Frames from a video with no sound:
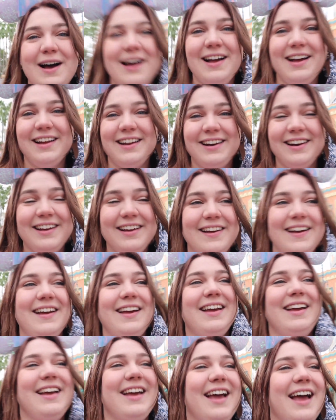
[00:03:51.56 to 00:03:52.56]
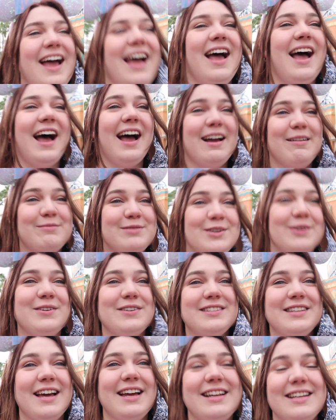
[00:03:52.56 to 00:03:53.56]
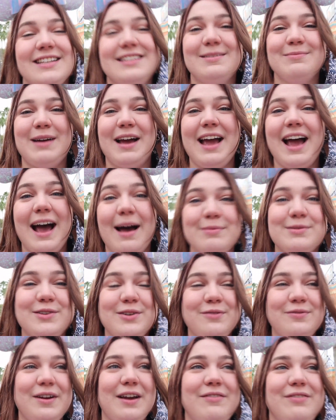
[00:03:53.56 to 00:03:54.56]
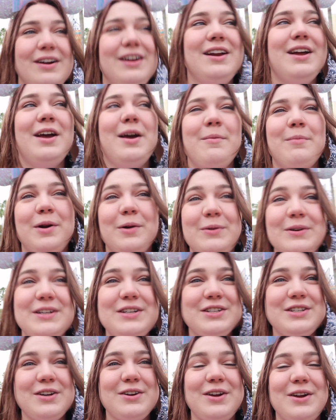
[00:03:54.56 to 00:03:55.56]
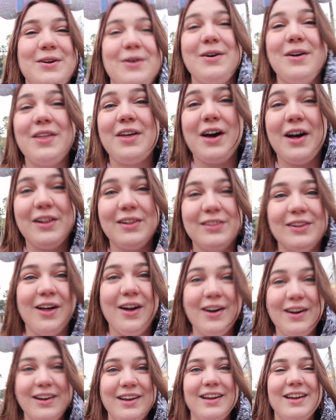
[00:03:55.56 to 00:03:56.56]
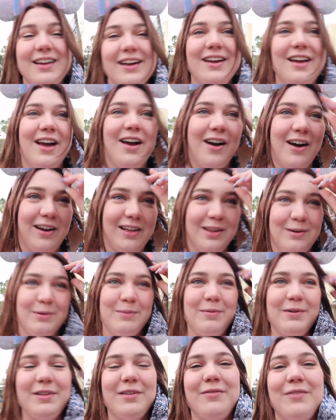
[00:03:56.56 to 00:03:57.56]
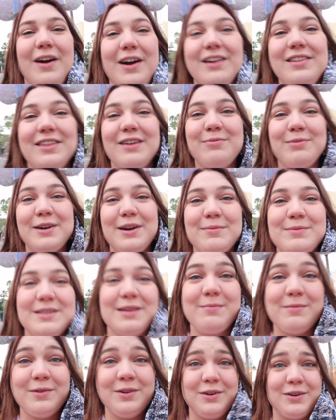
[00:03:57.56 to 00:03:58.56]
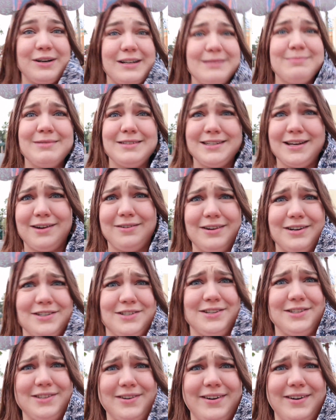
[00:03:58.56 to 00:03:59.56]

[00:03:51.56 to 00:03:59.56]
I am so excited because it's my absolute favorite. But I want to show you along Hollywood Boulevard, they put up some Christmas decorations